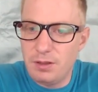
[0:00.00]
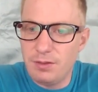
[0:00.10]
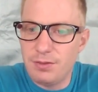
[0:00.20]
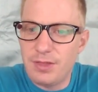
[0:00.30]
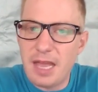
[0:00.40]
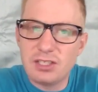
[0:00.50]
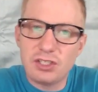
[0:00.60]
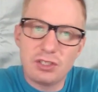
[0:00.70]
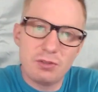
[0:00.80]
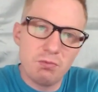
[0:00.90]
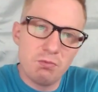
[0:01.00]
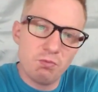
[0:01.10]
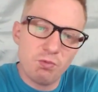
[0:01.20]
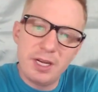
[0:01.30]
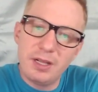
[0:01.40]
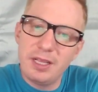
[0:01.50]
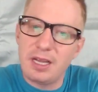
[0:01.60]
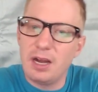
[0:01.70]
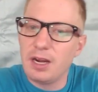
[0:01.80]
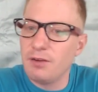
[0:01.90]
That's really
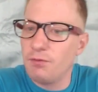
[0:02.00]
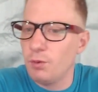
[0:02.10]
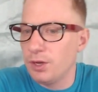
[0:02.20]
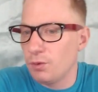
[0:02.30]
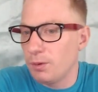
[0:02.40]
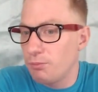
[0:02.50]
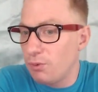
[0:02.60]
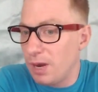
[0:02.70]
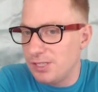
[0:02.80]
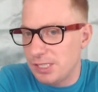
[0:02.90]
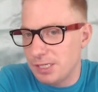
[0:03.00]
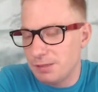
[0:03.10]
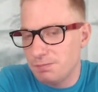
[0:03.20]
kind of what you're embracing.